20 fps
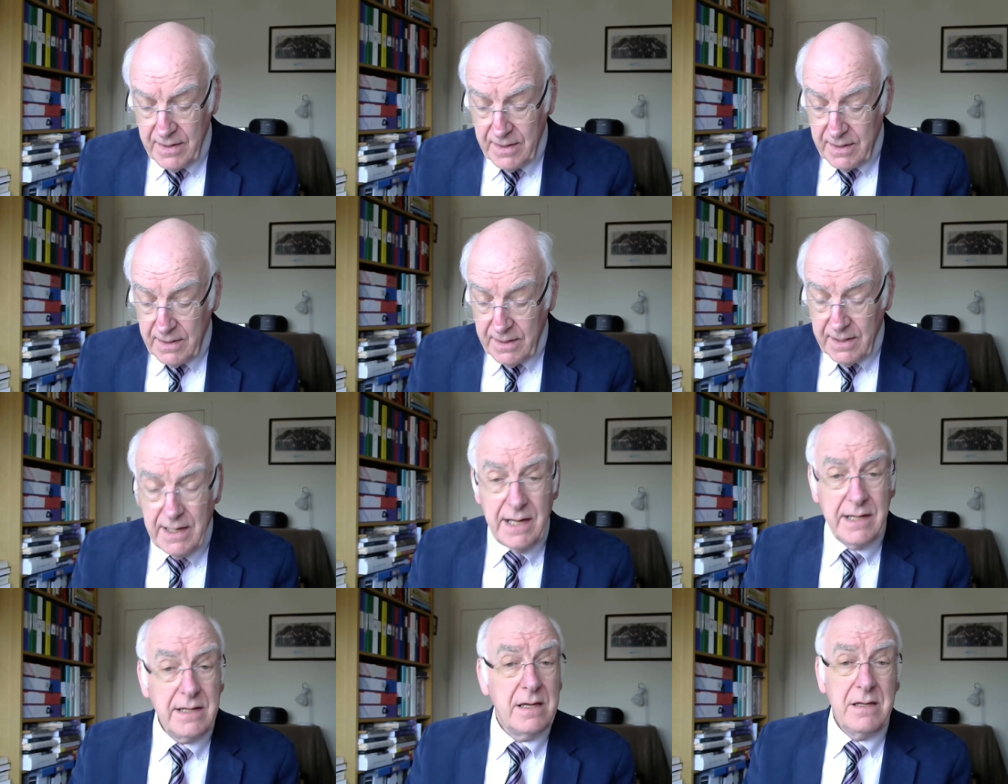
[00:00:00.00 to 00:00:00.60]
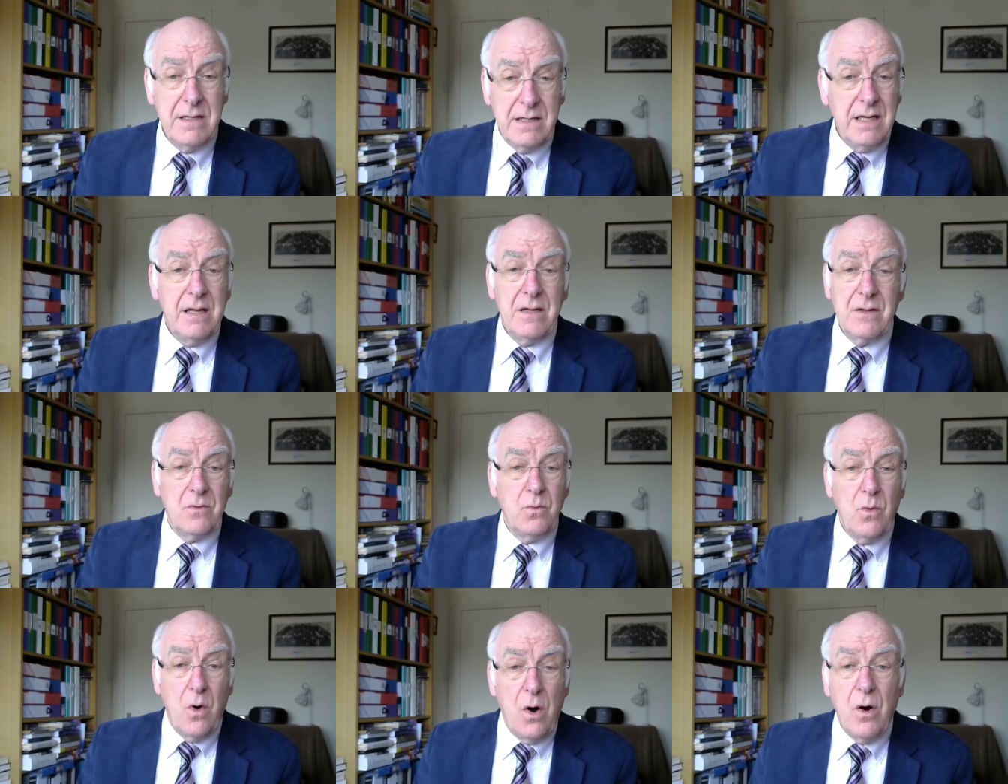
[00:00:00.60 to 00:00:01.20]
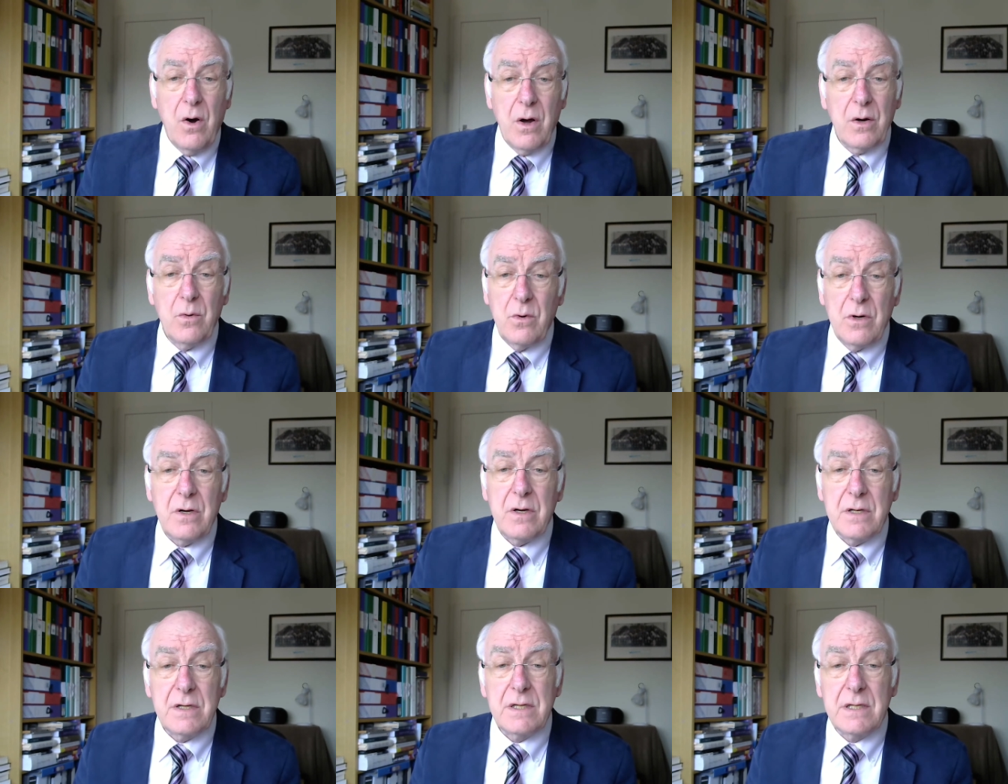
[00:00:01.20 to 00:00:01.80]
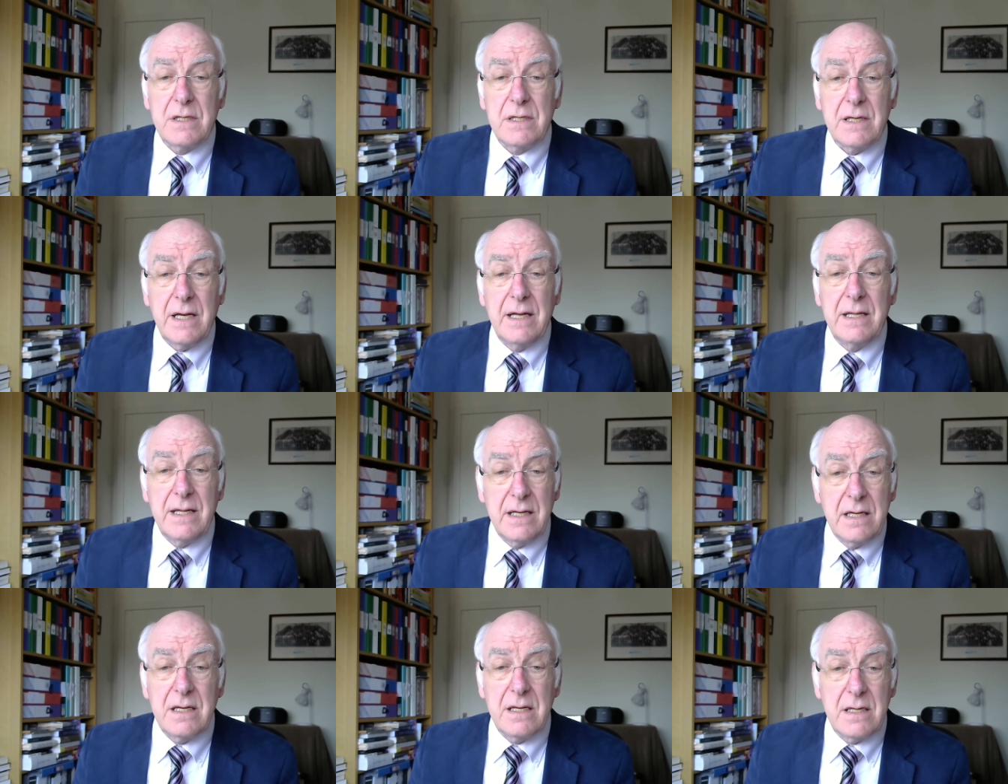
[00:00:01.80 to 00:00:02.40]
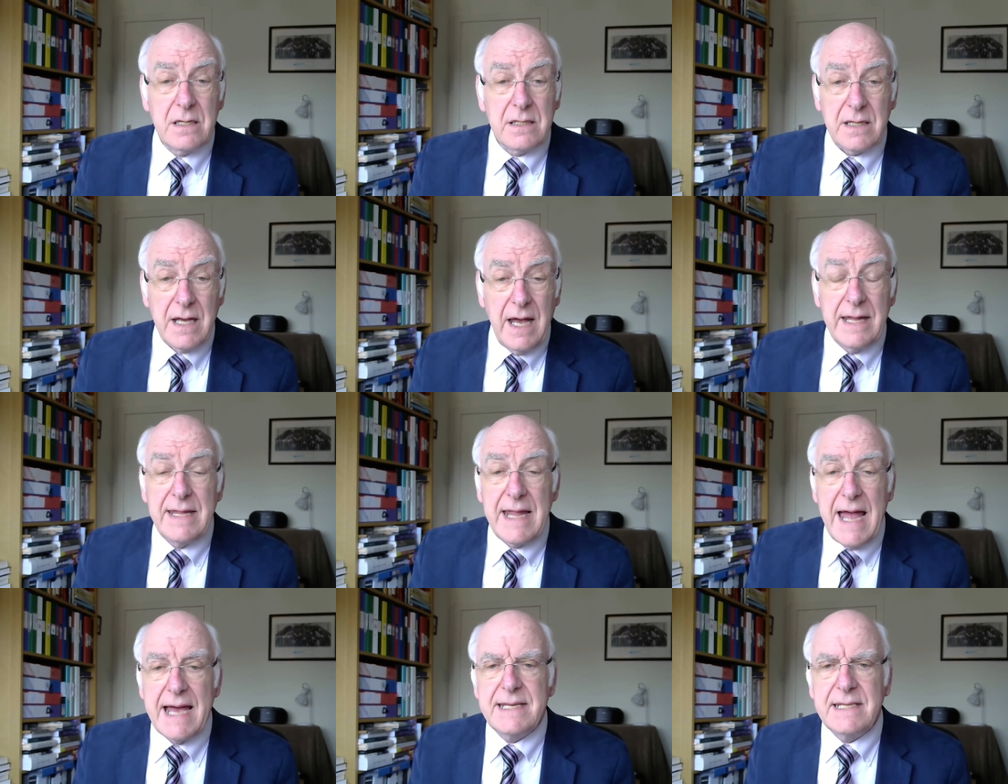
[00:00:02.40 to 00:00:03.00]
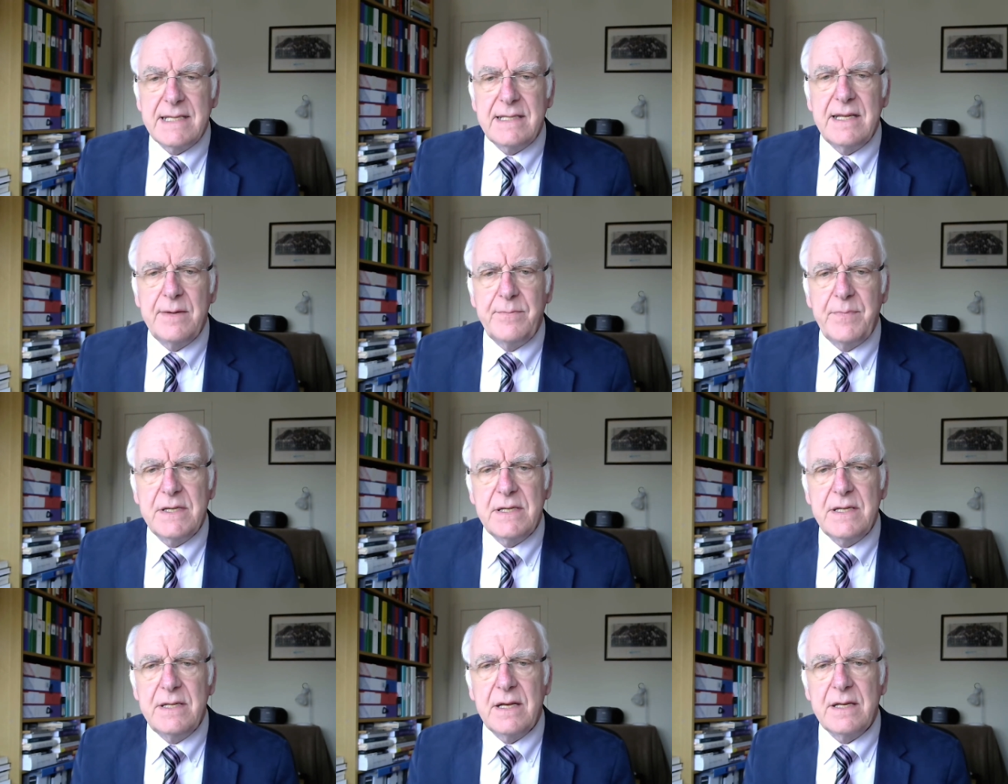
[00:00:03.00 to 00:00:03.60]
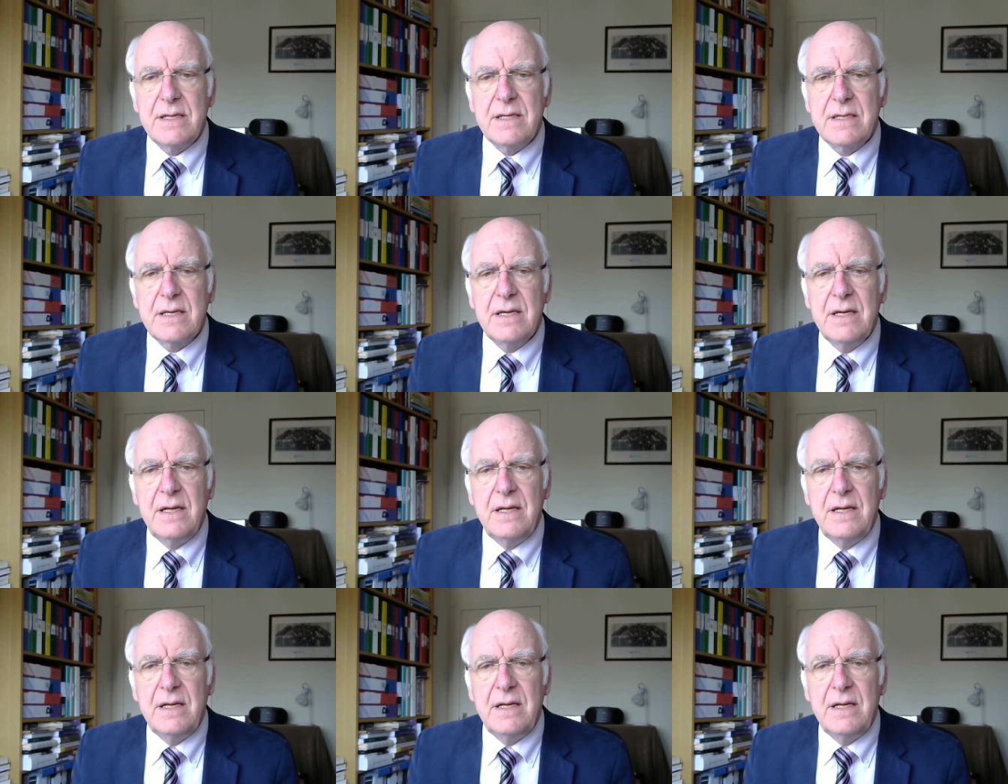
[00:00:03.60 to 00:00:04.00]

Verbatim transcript: And indeed, war was and is a nasty business.